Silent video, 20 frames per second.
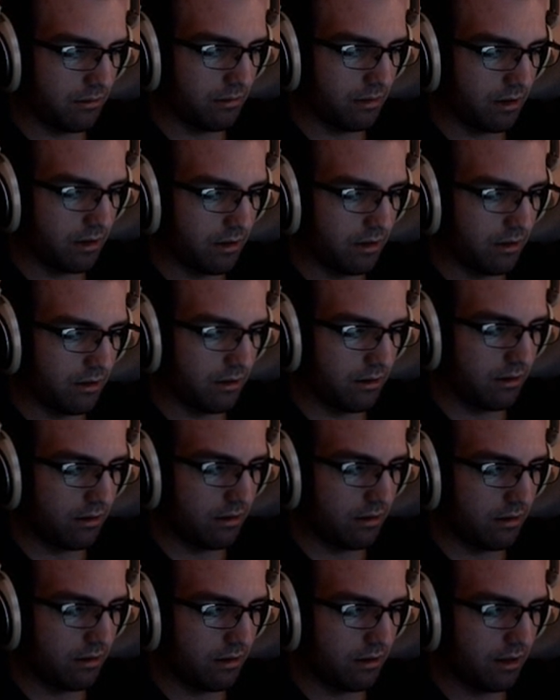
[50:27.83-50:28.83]
but
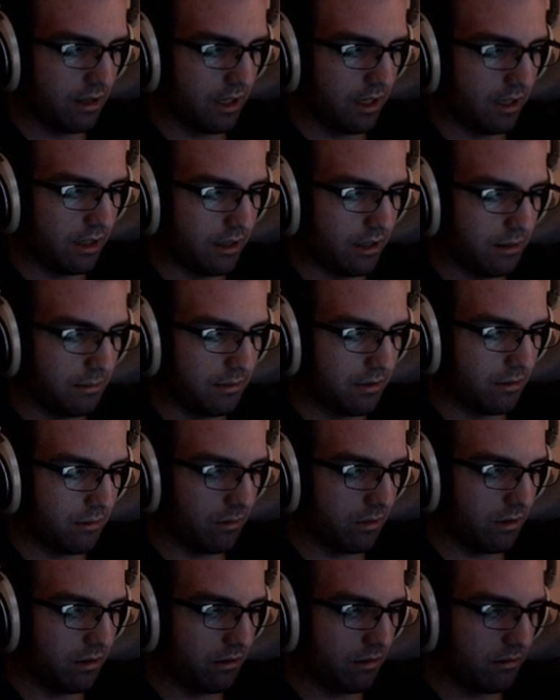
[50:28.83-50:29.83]
they end up
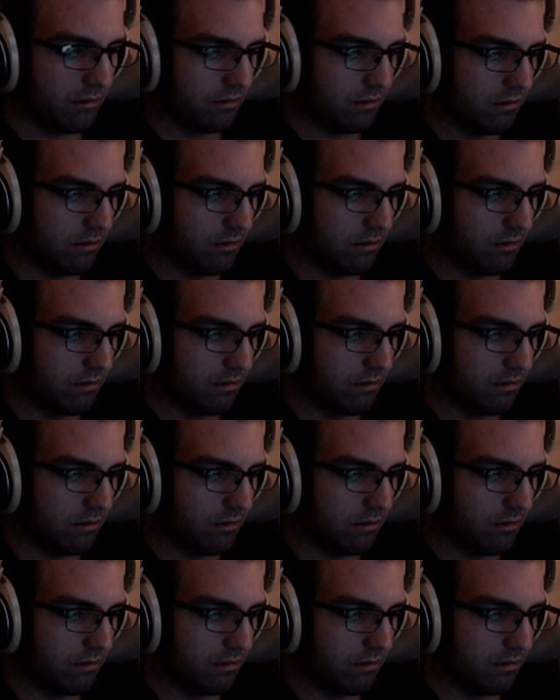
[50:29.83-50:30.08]
somewhere